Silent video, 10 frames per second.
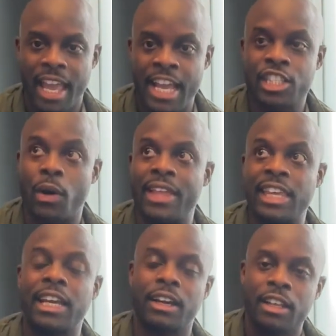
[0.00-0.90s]
And so I
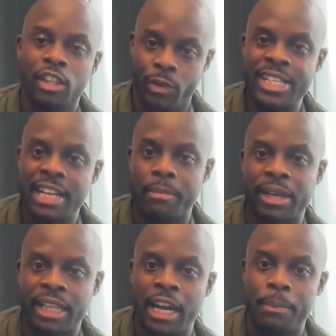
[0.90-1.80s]
think the reason I
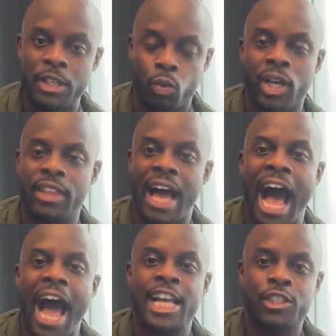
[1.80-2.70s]
bring that up is one of the
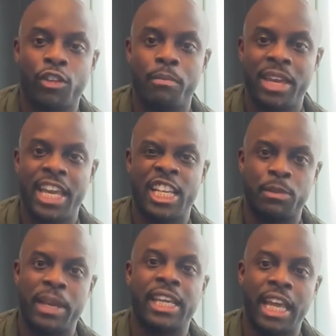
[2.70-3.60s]
highs for me
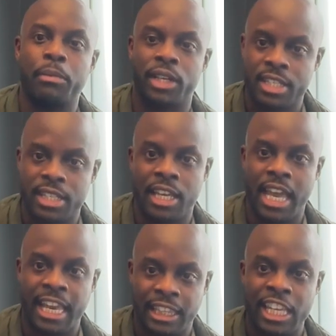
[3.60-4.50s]
is being able to
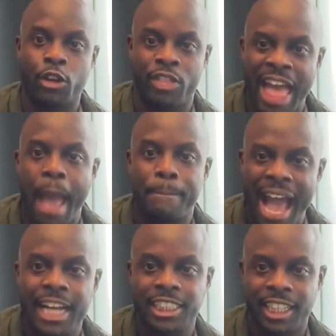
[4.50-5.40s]
see a leader that
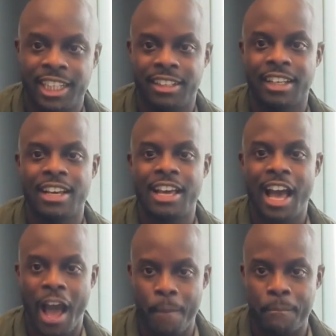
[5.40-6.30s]
passionate
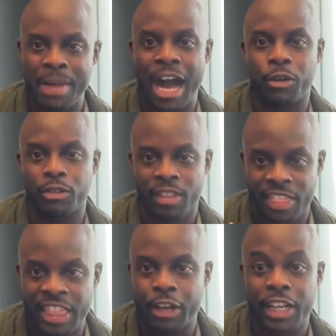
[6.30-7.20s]
about
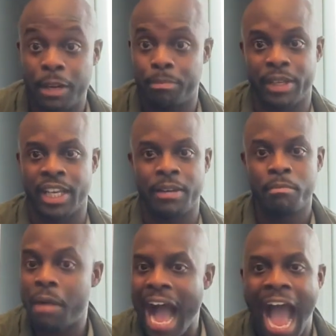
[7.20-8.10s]
their company.
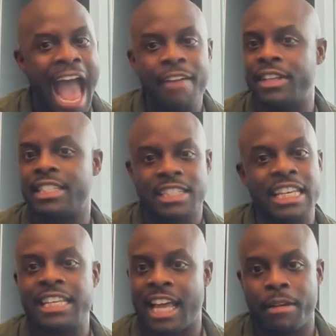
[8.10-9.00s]
I haven't
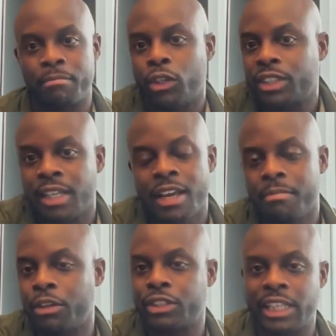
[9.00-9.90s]
seen that. Most
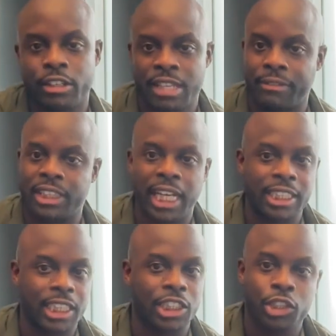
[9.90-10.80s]
leaders have a
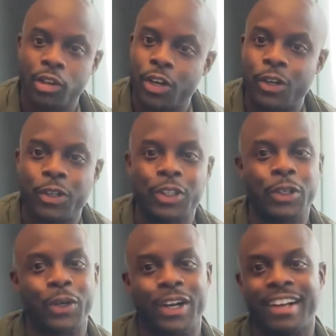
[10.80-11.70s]
change of control
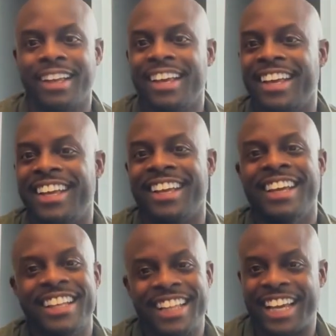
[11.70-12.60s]
or
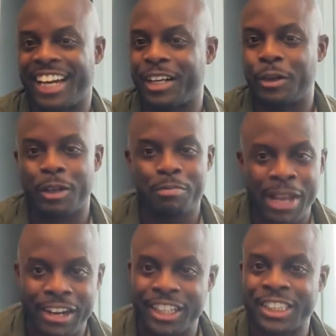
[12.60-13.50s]
they got a golden
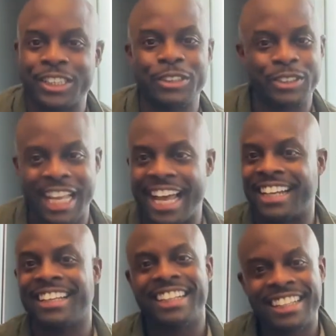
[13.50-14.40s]
parachute
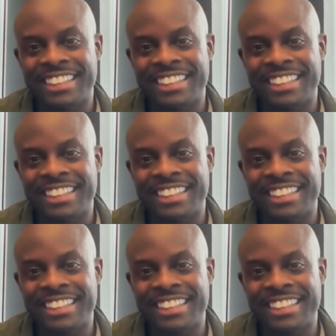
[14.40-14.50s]
that